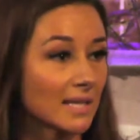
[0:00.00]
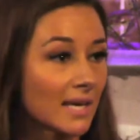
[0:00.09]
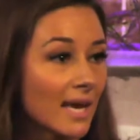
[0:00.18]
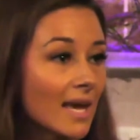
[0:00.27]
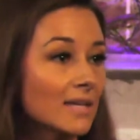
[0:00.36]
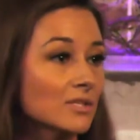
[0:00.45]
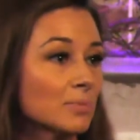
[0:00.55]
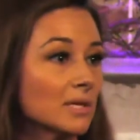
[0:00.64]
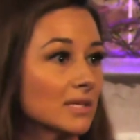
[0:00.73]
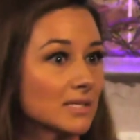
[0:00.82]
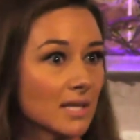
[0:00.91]
the case
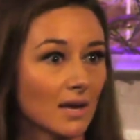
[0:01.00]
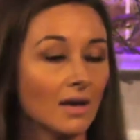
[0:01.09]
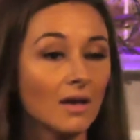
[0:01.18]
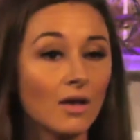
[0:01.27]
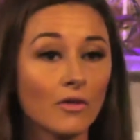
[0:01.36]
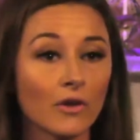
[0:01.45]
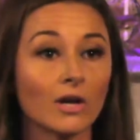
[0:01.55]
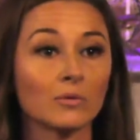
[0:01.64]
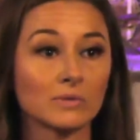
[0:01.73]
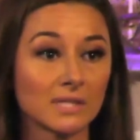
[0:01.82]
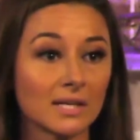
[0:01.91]
because they thought
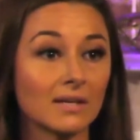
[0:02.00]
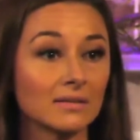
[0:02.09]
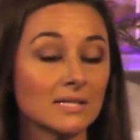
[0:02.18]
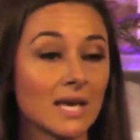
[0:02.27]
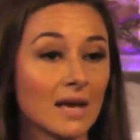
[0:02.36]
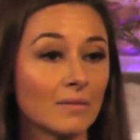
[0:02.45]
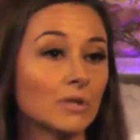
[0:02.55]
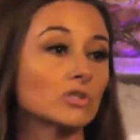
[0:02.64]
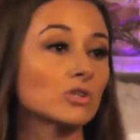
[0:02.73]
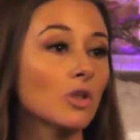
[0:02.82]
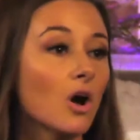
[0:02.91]
it was going to take
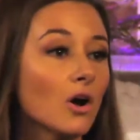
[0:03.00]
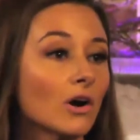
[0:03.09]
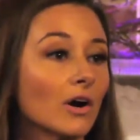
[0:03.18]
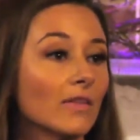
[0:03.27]
much longer.